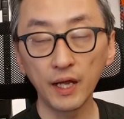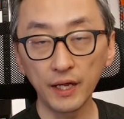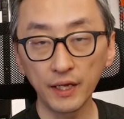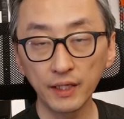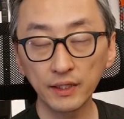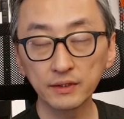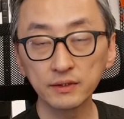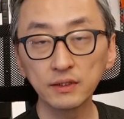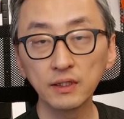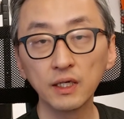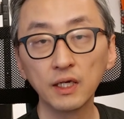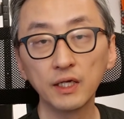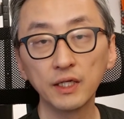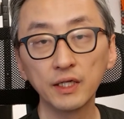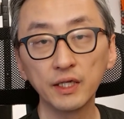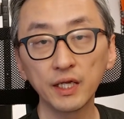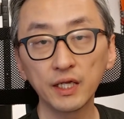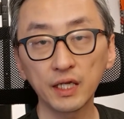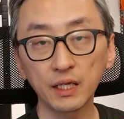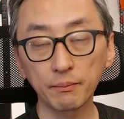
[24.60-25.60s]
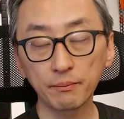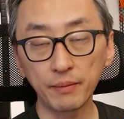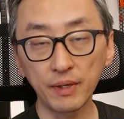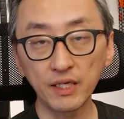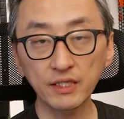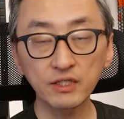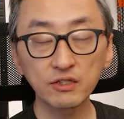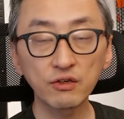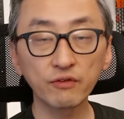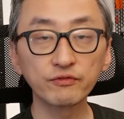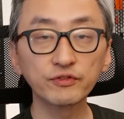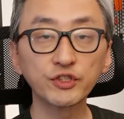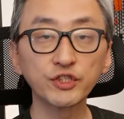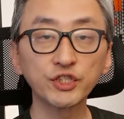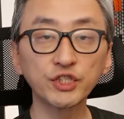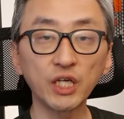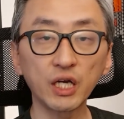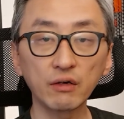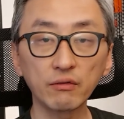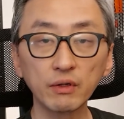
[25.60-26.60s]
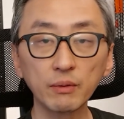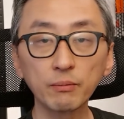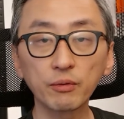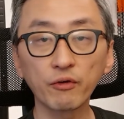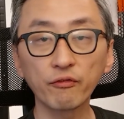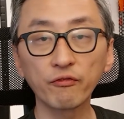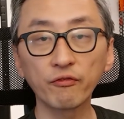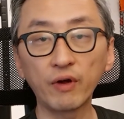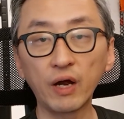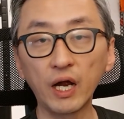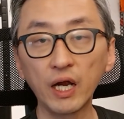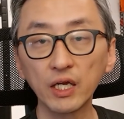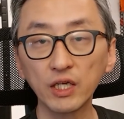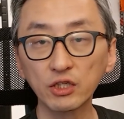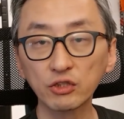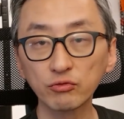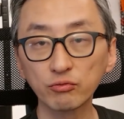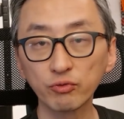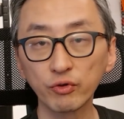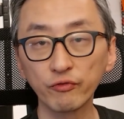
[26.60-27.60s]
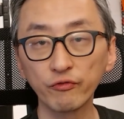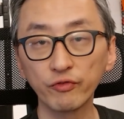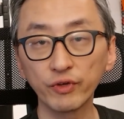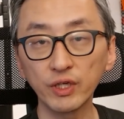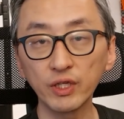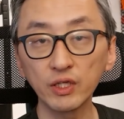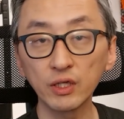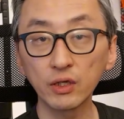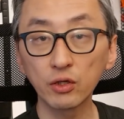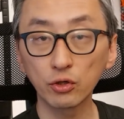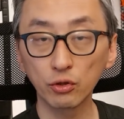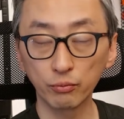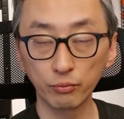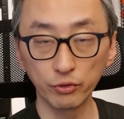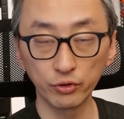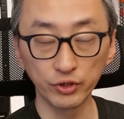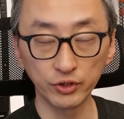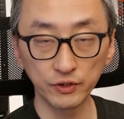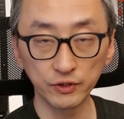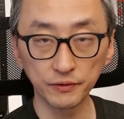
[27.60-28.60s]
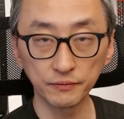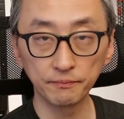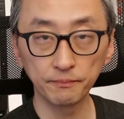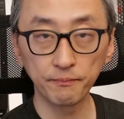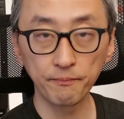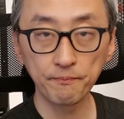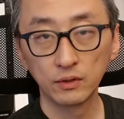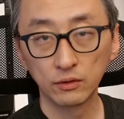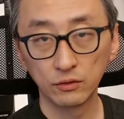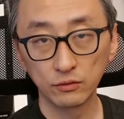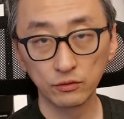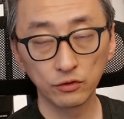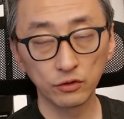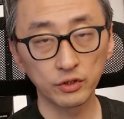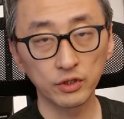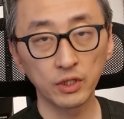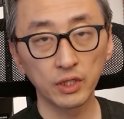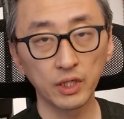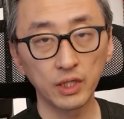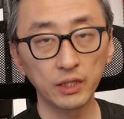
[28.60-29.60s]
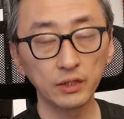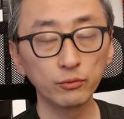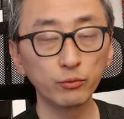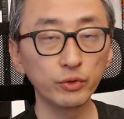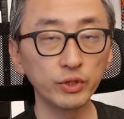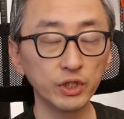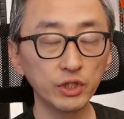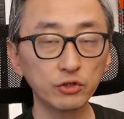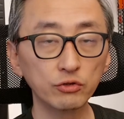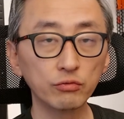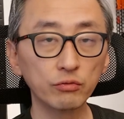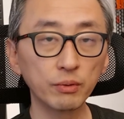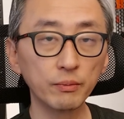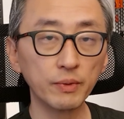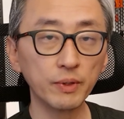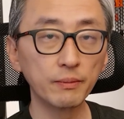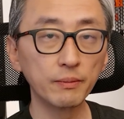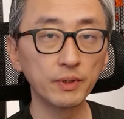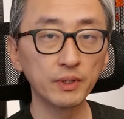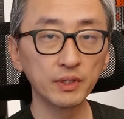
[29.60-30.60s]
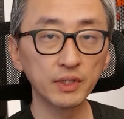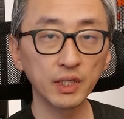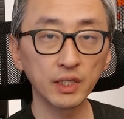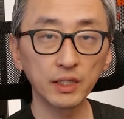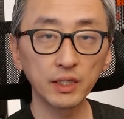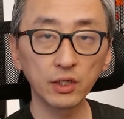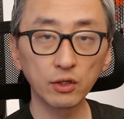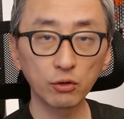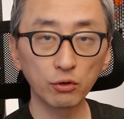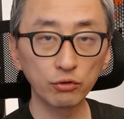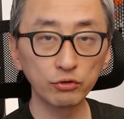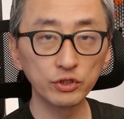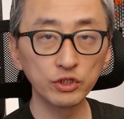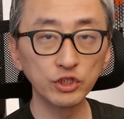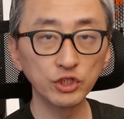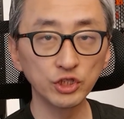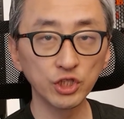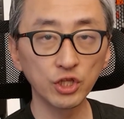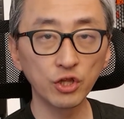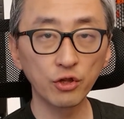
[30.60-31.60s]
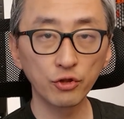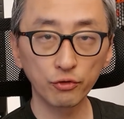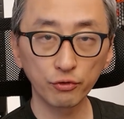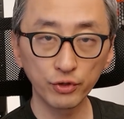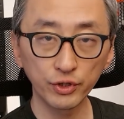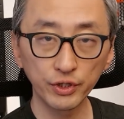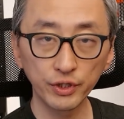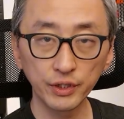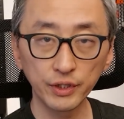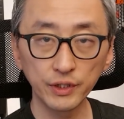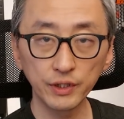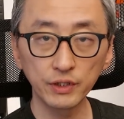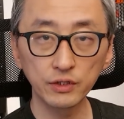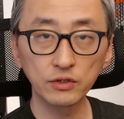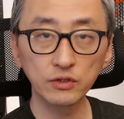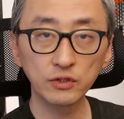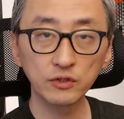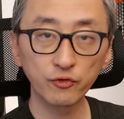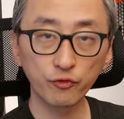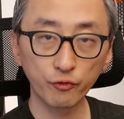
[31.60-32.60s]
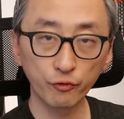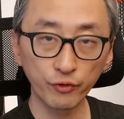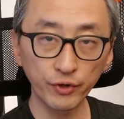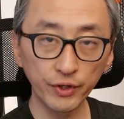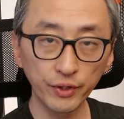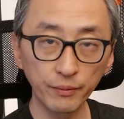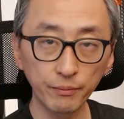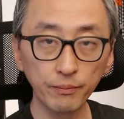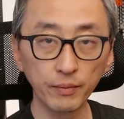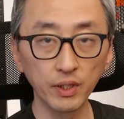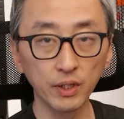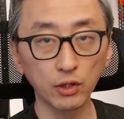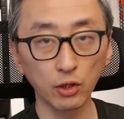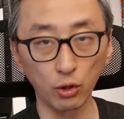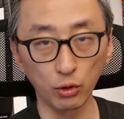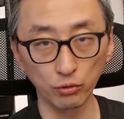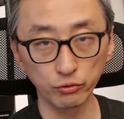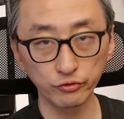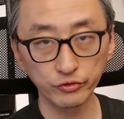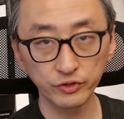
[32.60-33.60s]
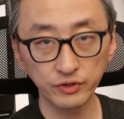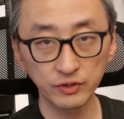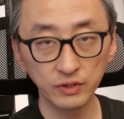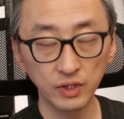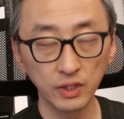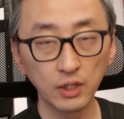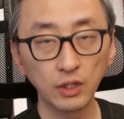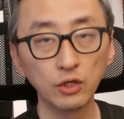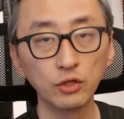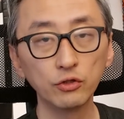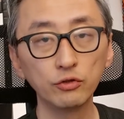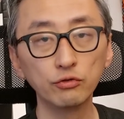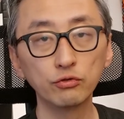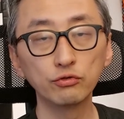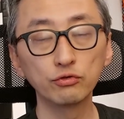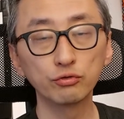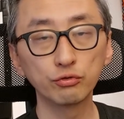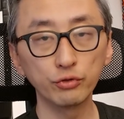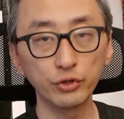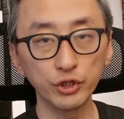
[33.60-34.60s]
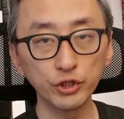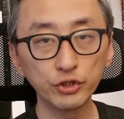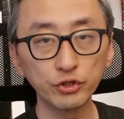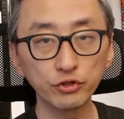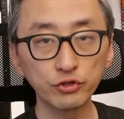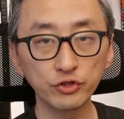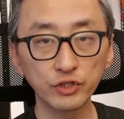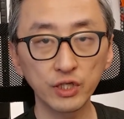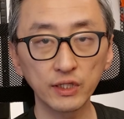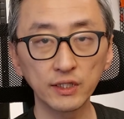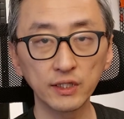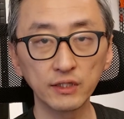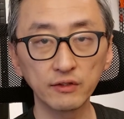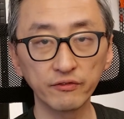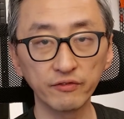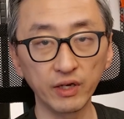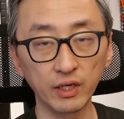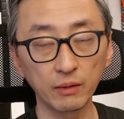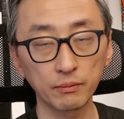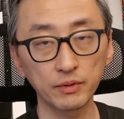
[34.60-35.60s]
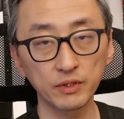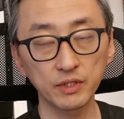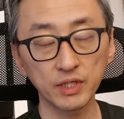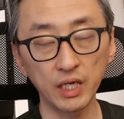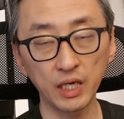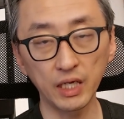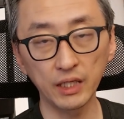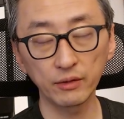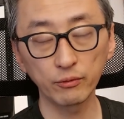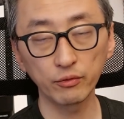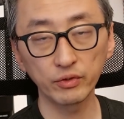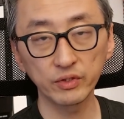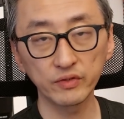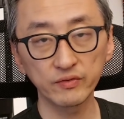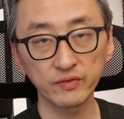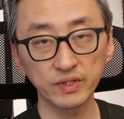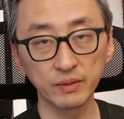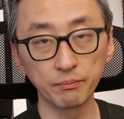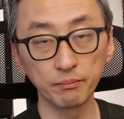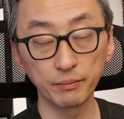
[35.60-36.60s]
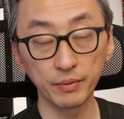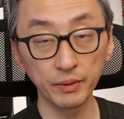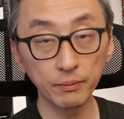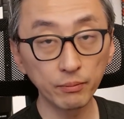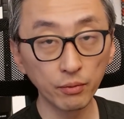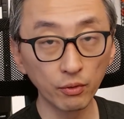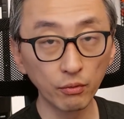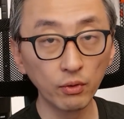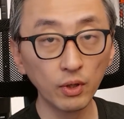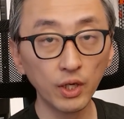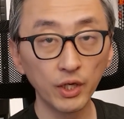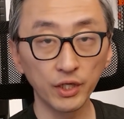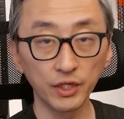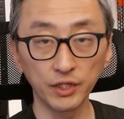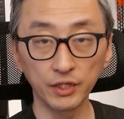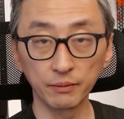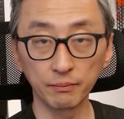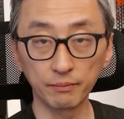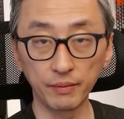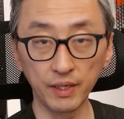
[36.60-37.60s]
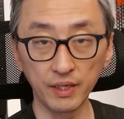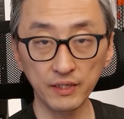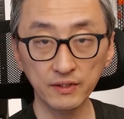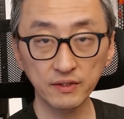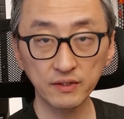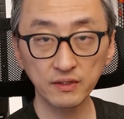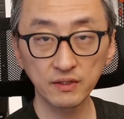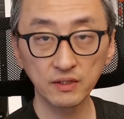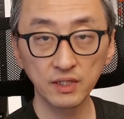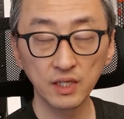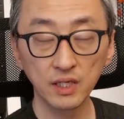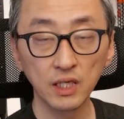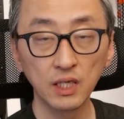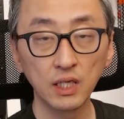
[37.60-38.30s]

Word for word: and the capacity of sharing profiles within the community. On the other hand, we need to remember that the code in Gen 3 is free but closed due to issues that the developers had with some people in the past,